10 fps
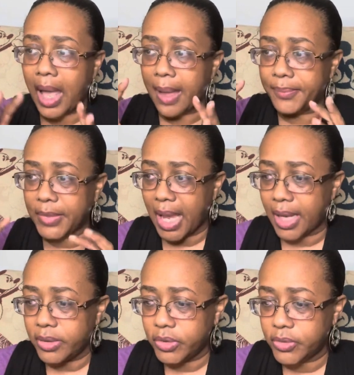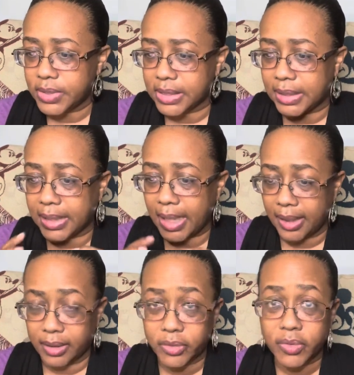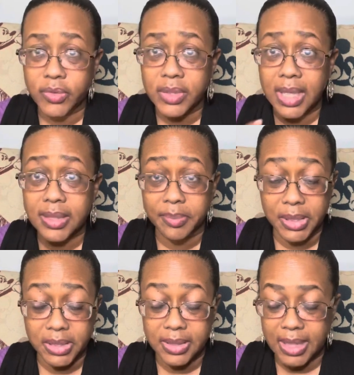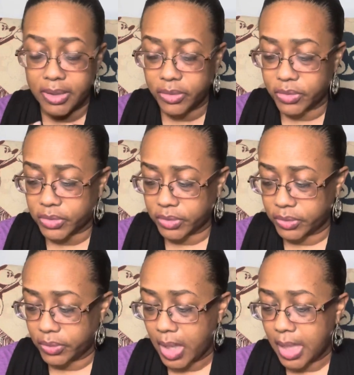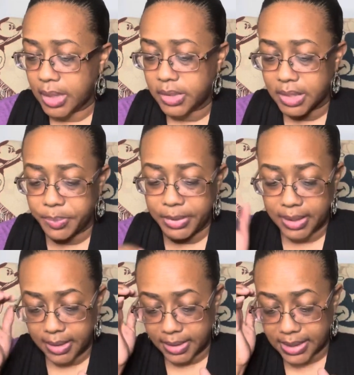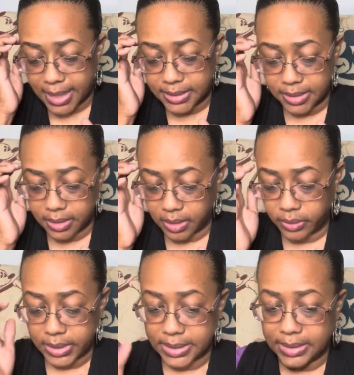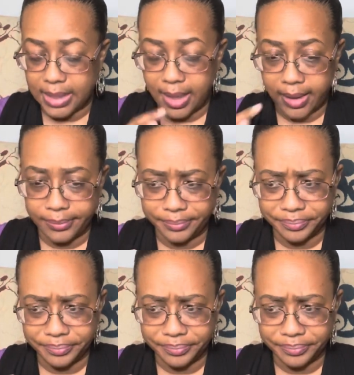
I'm not using candles as much as I used to, just because I did notice that